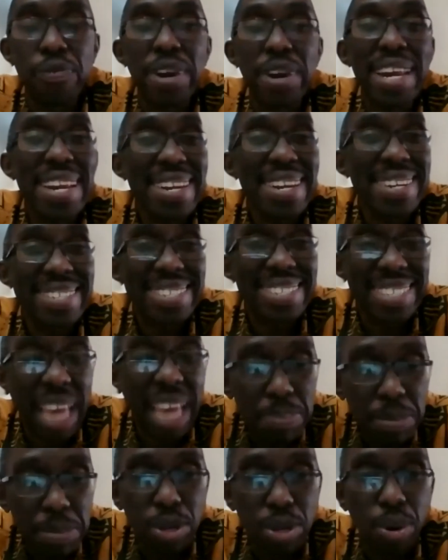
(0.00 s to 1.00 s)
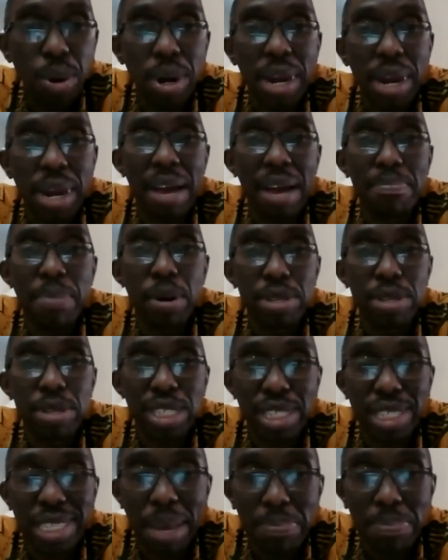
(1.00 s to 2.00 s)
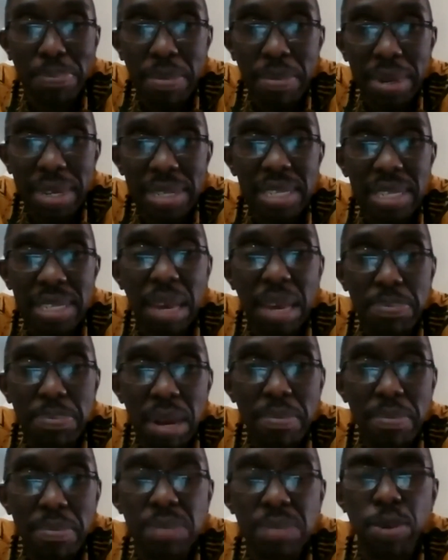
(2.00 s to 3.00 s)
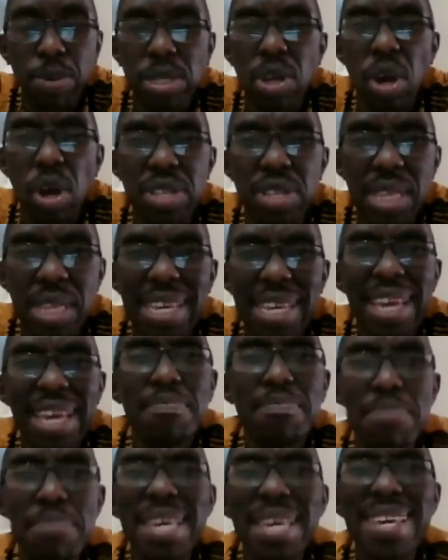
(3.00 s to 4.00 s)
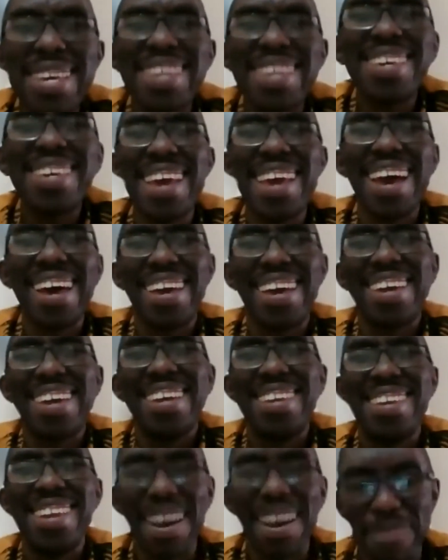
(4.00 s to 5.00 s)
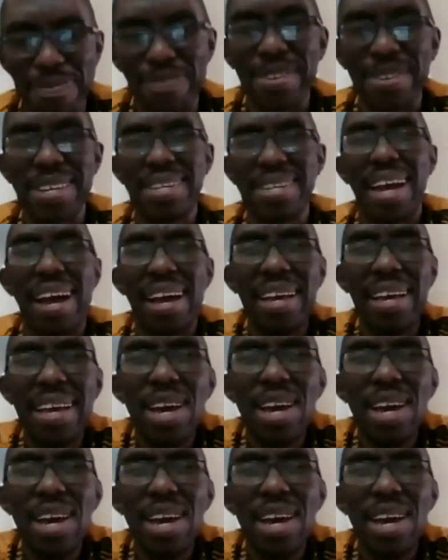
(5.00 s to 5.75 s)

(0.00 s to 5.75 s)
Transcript: very skeptical about supplements because I was thinking, me here in Africa,